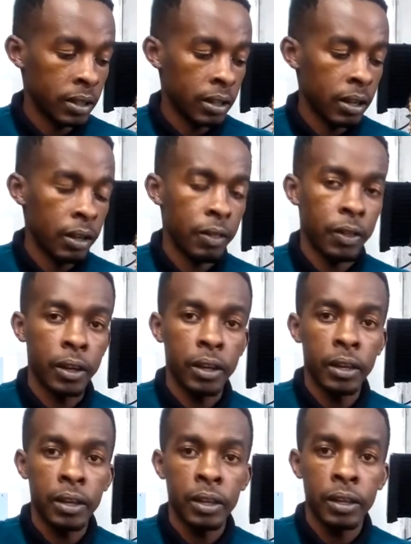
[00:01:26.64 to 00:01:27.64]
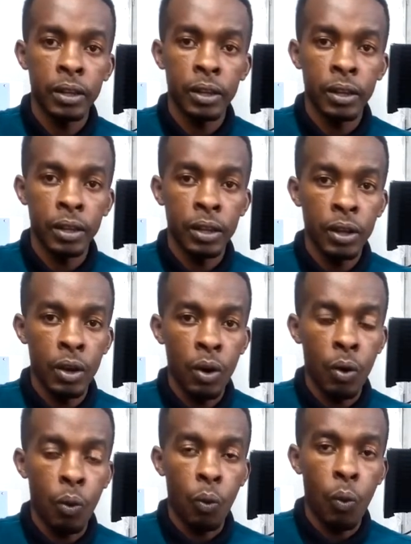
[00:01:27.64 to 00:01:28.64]
and then
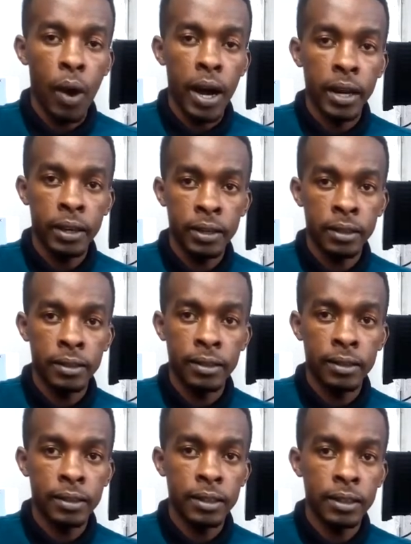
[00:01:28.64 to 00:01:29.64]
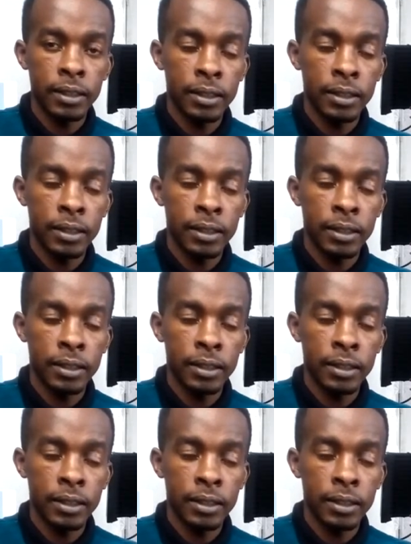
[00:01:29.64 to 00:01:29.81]
1 is C,